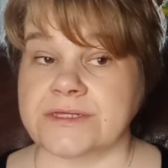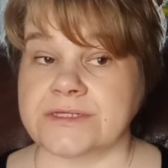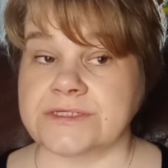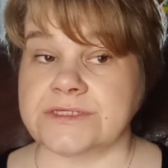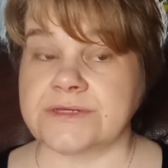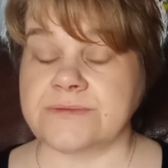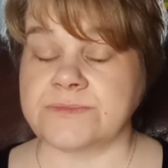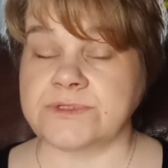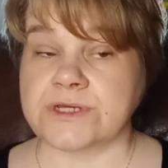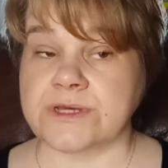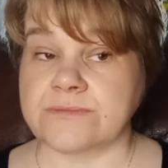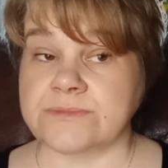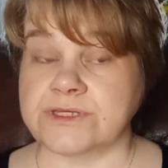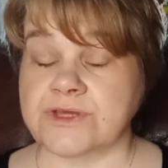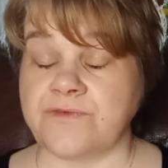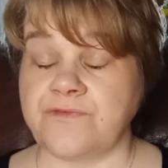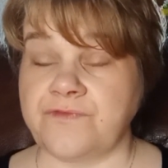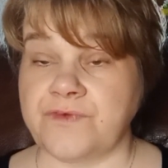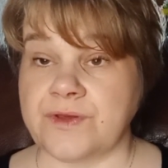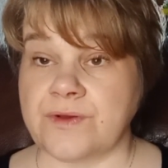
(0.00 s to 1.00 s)
sometimes
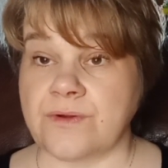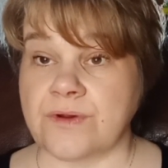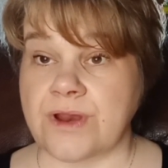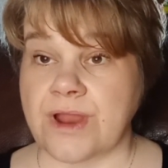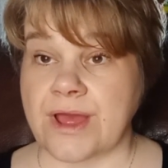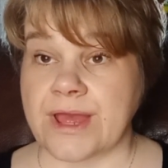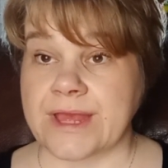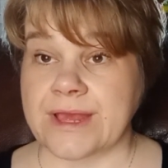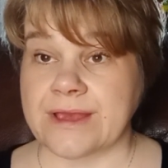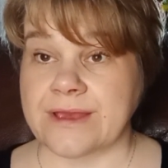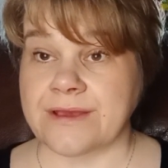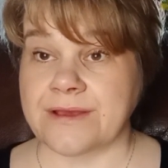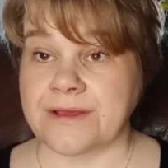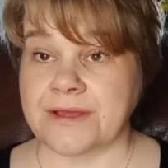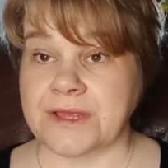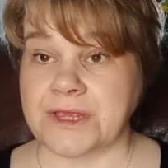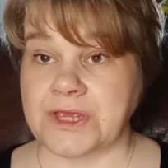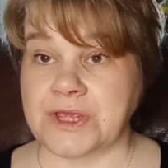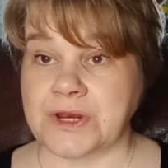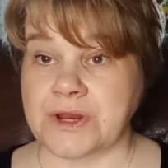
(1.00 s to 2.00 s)
I feel like,
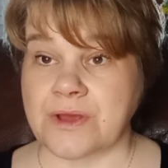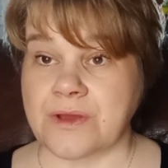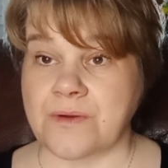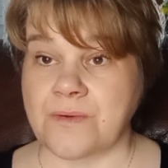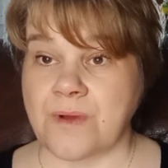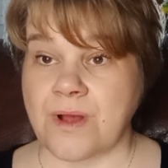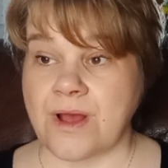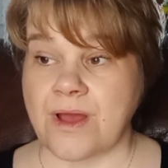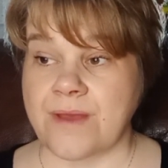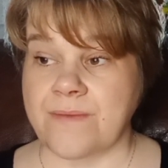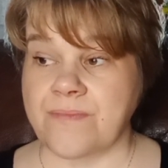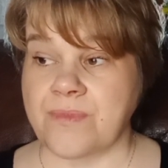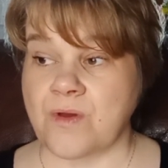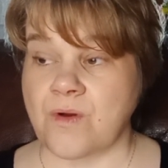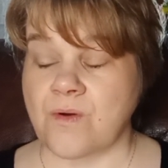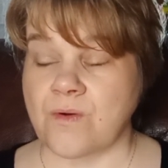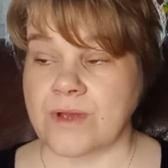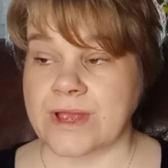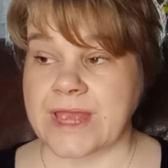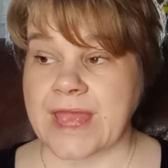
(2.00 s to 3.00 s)
you know, I'm
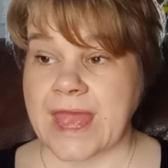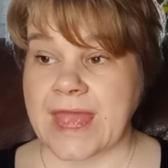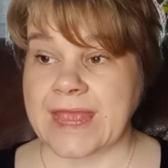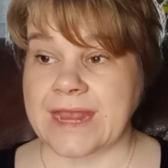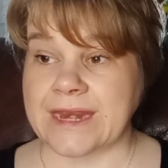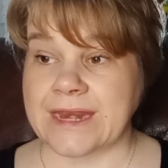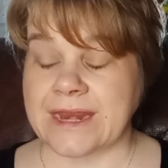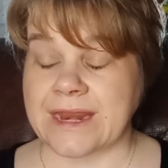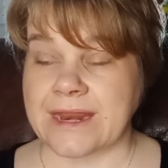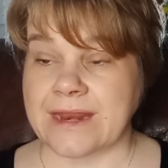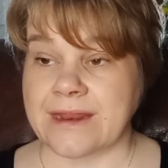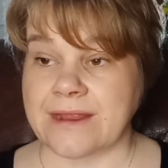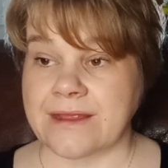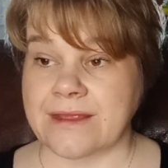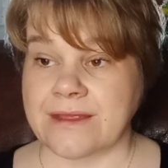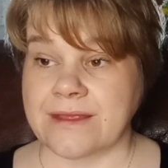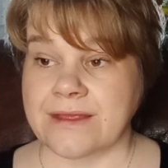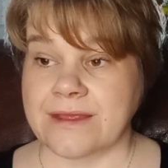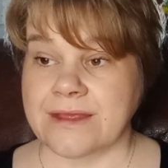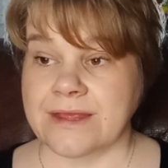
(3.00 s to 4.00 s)
not getting
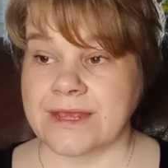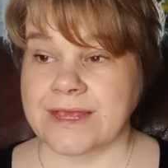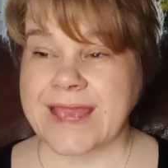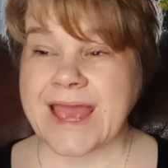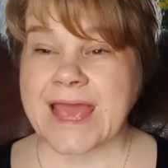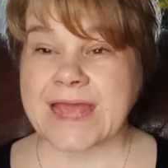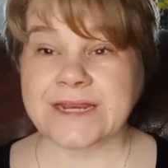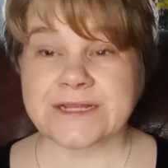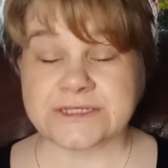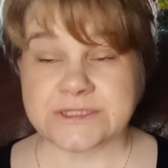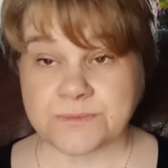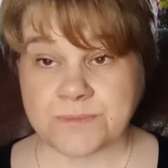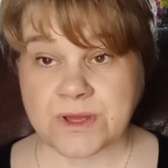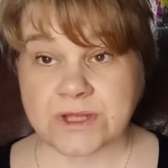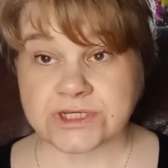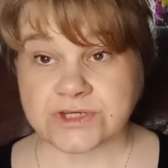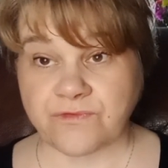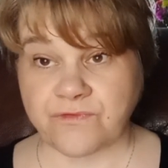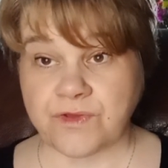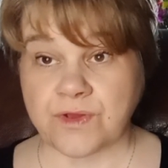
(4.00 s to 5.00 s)
as
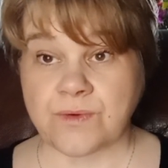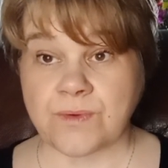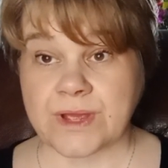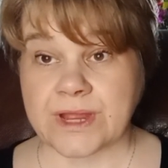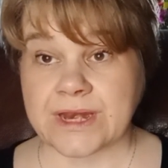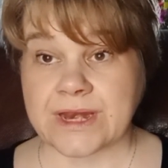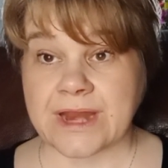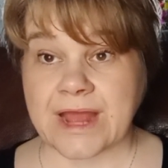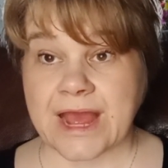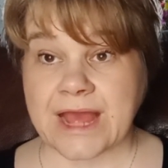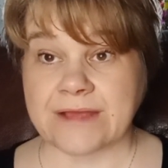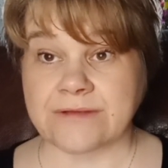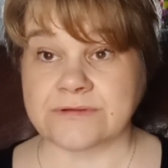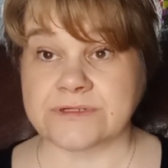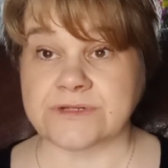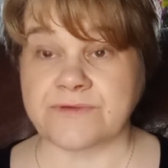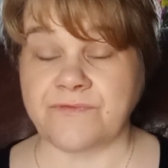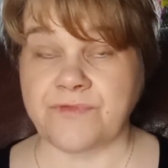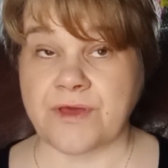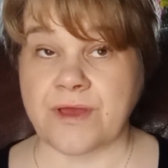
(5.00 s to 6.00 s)
much viewing
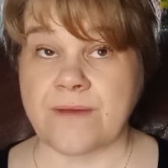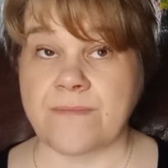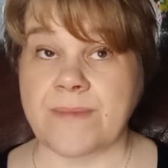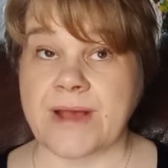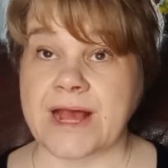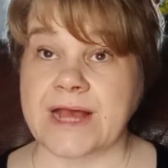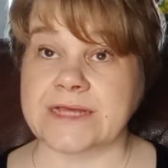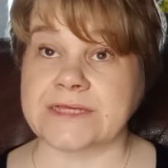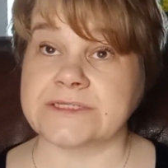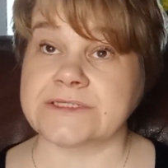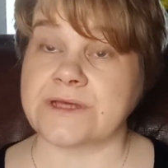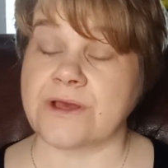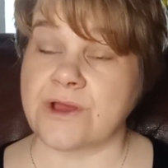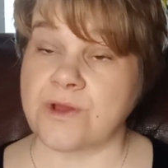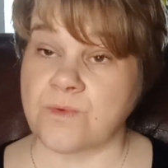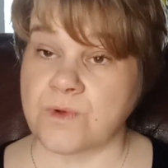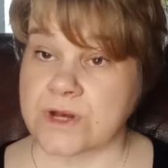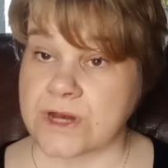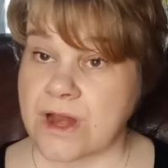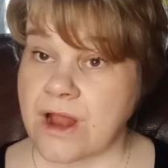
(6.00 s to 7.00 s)
out of them as I
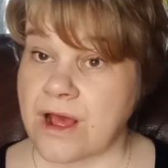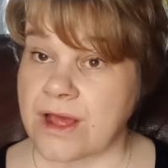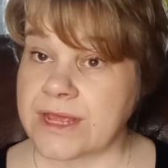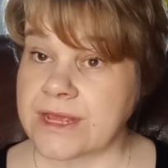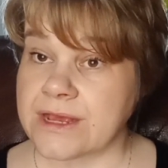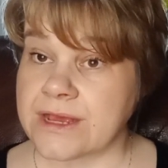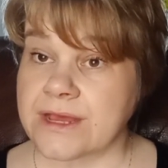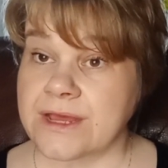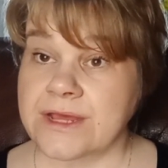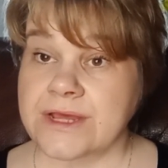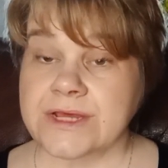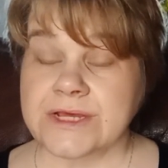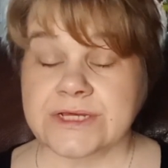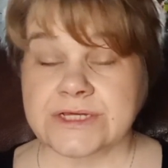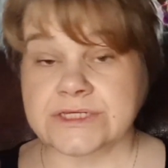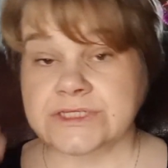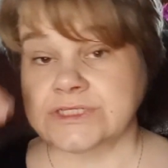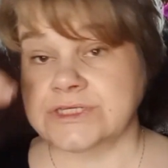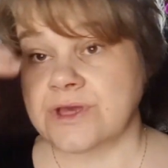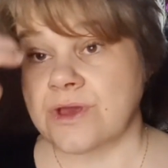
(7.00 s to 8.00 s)
would like.
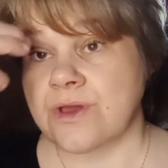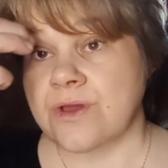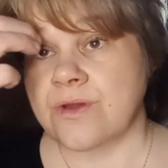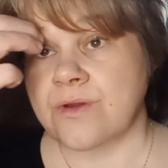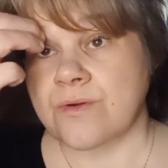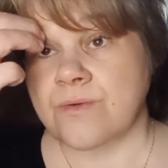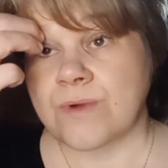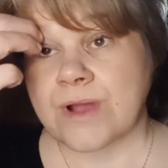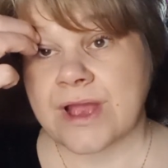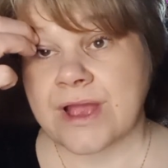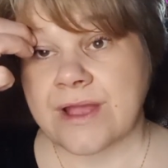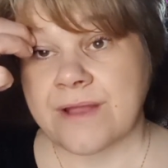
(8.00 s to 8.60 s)
So